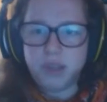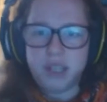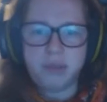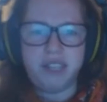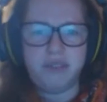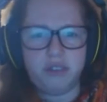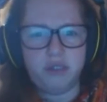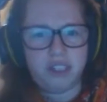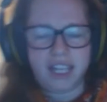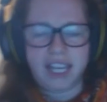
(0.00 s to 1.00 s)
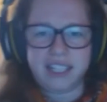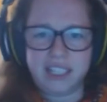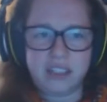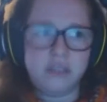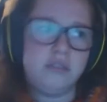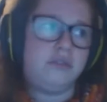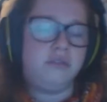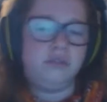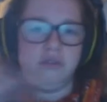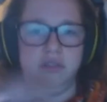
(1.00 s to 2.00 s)
I believe they're all in the attic.
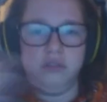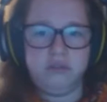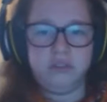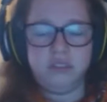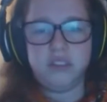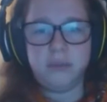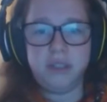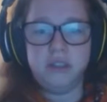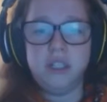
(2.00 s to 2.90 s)
Or something.